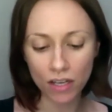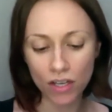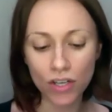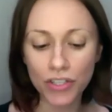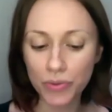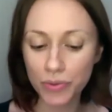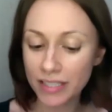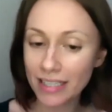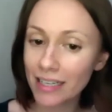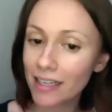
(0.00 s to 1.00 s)
you
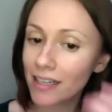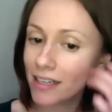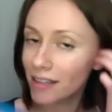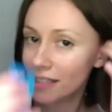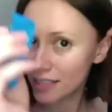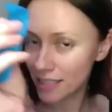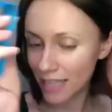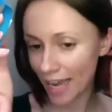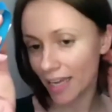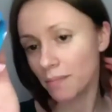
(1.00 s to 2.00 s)
stick the
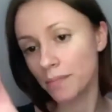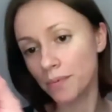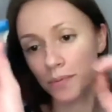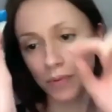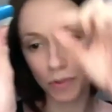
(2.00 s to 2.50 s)
tape, you